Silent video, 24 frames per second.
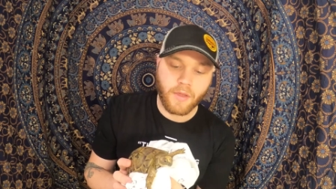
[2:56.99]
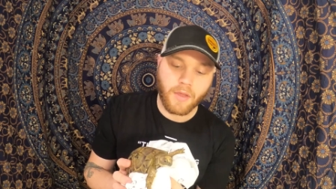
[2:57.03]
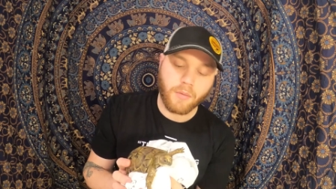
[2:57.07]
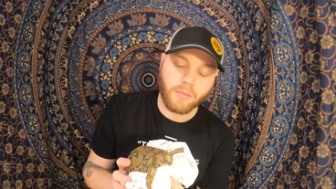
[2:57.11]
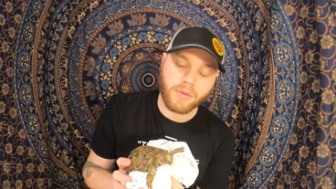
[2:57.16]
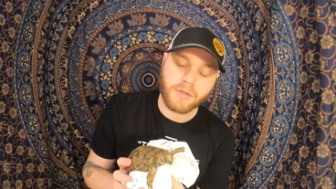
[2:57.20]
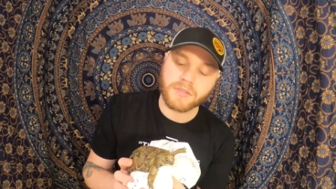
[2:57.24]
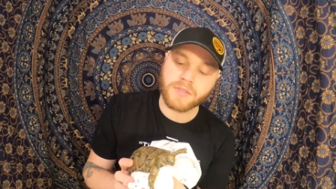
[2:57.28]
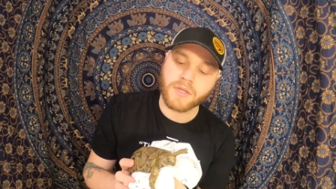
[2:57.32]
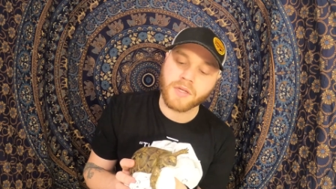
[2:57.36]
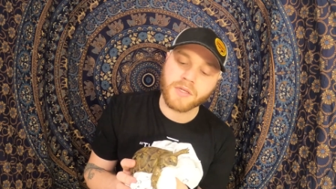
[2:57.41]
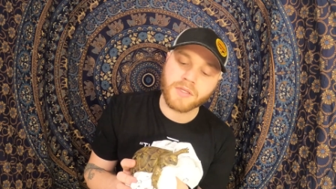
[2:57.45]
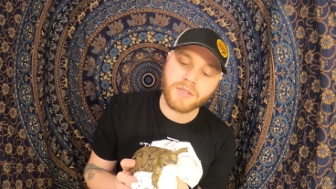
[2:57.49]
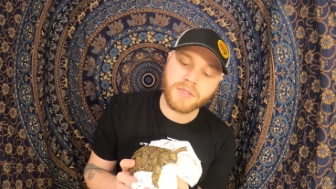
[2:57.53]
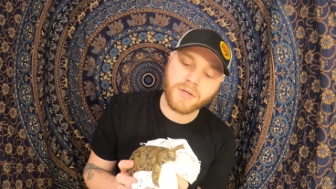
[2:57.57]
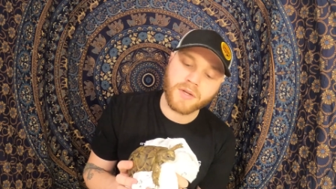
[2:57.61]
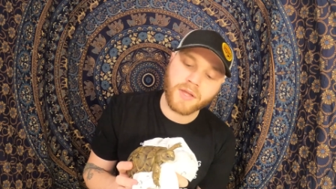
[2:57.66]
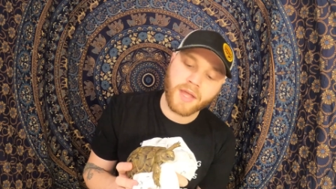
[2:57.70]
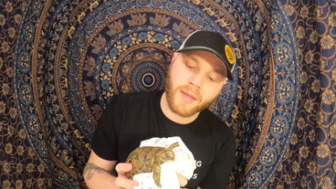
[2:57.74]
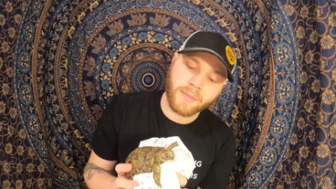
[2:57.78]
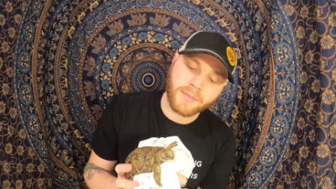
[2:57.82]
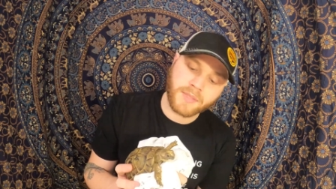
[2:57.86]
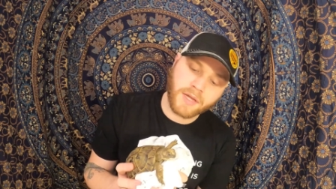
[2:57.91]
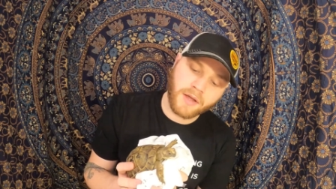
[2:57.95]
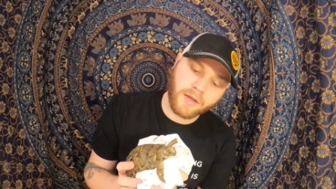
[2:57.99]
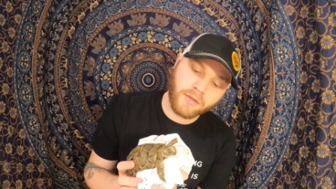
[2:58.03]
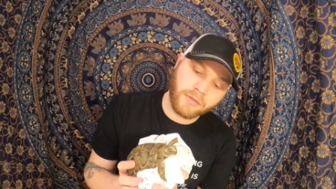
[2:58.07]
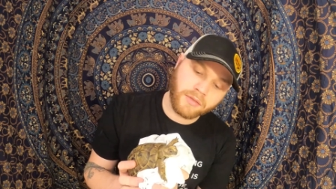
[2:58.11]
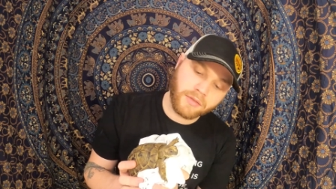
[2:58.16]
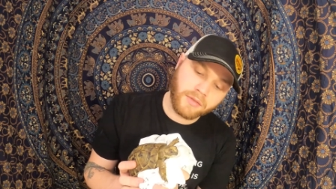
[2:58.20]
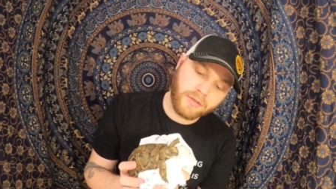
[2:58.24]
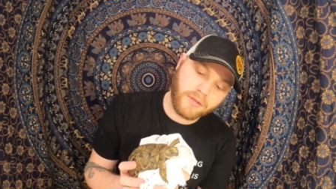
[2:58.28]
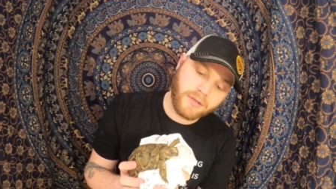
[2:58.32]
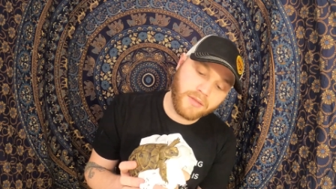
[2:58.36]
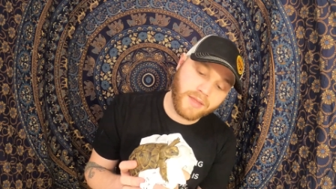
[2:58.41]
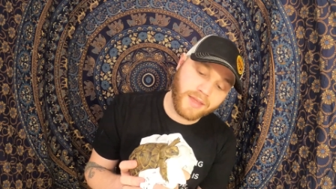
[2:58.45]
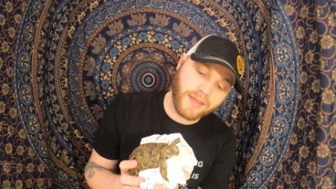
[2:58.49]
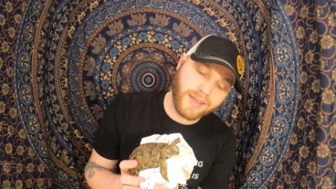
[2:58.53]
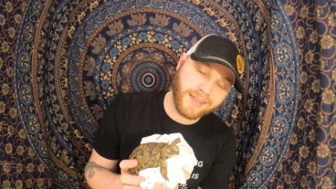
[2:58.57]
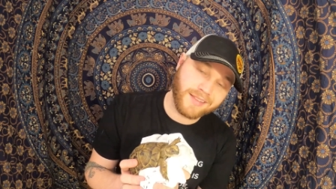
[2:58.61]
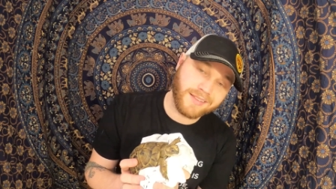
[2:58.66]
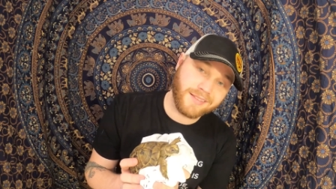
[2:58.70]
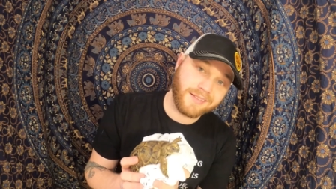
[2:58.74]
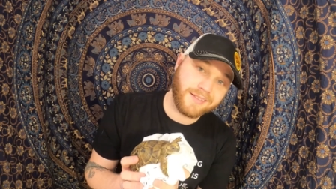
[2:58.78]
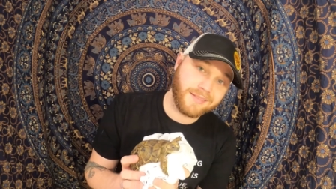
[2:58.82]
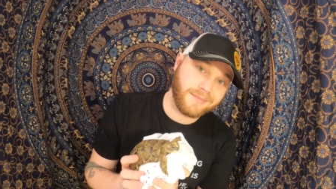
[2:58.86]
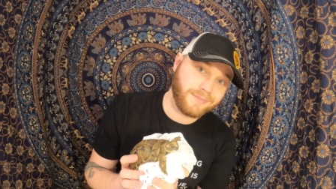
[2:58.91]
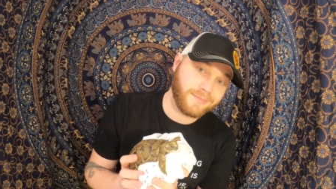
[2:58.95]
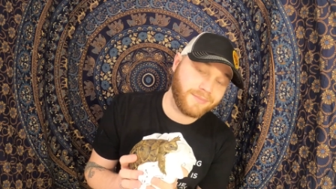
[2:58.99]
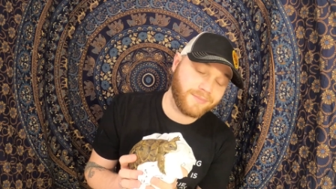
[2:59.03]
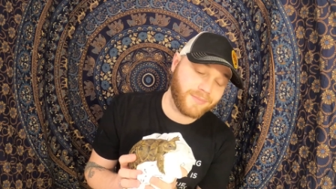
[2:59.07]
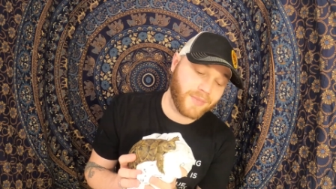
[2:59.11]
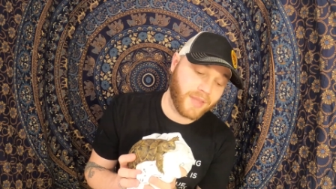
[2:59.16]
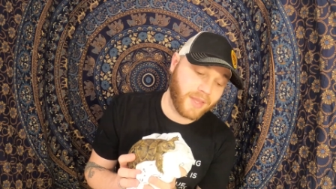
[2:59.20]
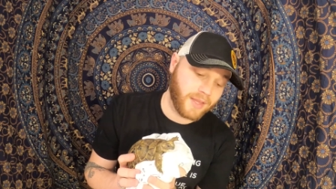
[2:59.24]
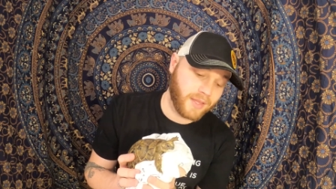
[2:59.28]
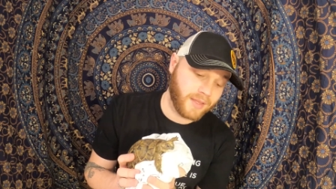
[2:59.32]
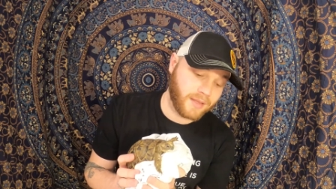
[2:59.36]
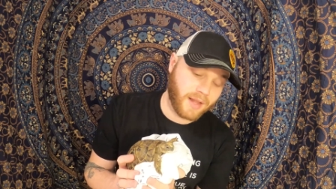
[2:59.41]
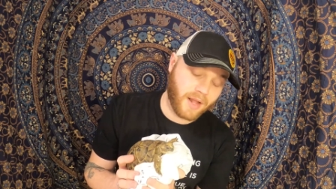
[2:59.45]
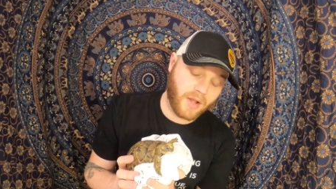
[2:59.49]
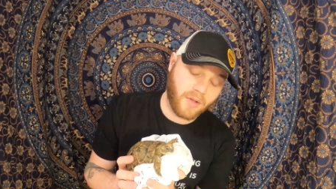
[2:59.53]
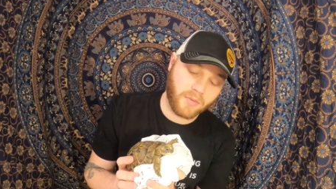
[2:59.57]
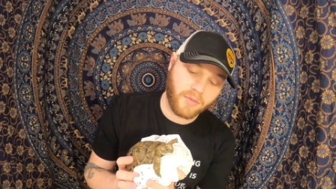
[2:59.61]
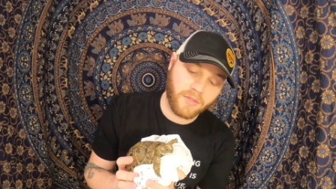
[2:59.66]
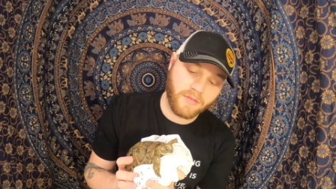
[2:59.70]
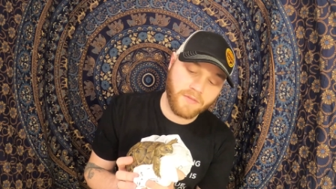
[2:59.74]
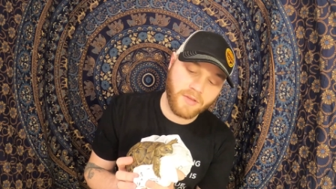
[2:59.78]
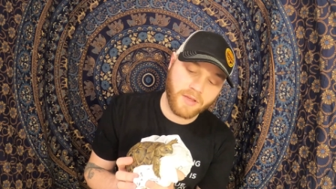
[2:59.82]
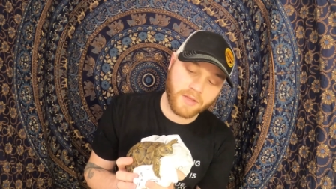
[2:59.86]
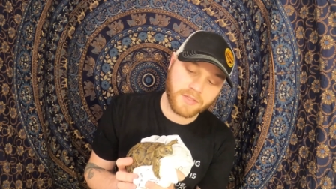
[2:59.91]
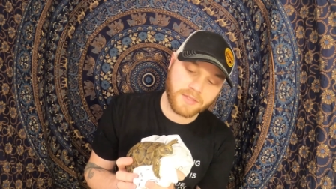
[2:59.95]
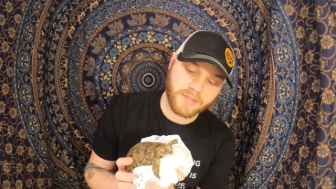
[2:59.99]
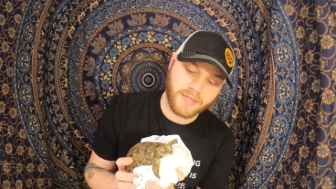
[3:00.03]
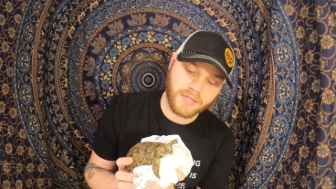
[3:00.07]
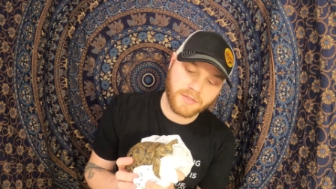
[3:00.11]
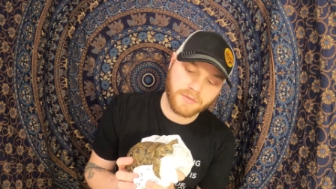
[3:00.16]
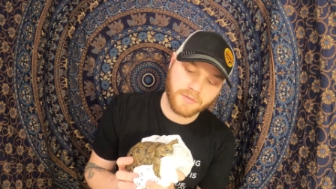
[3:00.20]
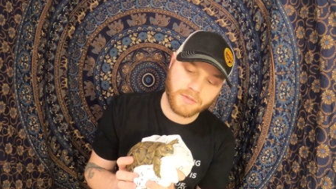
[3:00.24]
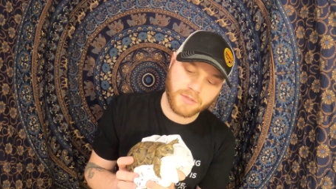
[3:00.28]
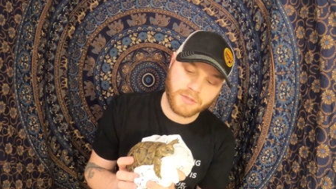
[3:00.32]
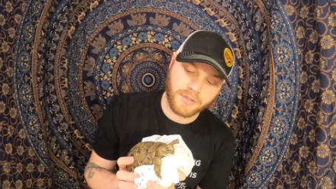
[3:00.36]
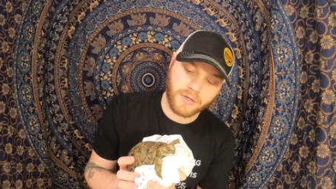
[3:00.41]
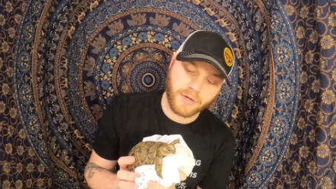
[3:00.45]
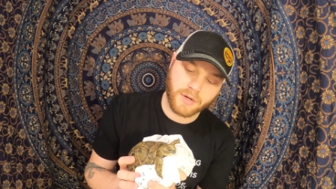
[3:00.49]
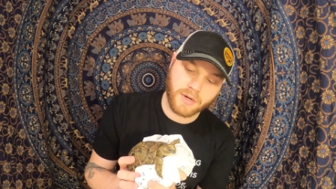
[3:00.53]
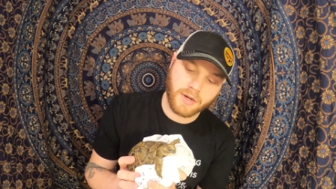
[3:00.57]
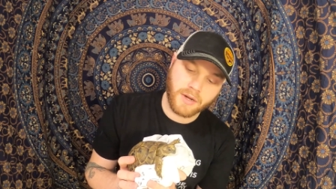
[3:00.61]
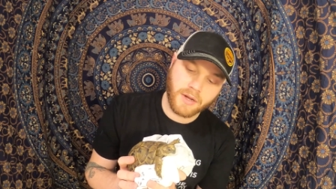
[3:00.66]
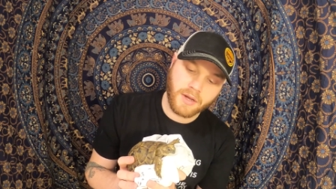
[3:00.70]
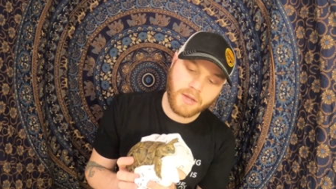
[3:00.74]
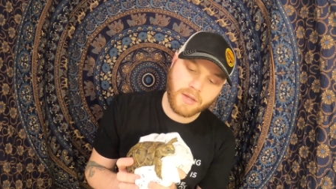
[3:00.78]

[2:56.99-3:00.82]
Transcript: But as long as they're kept healthily, they can outlive us, that's for sure.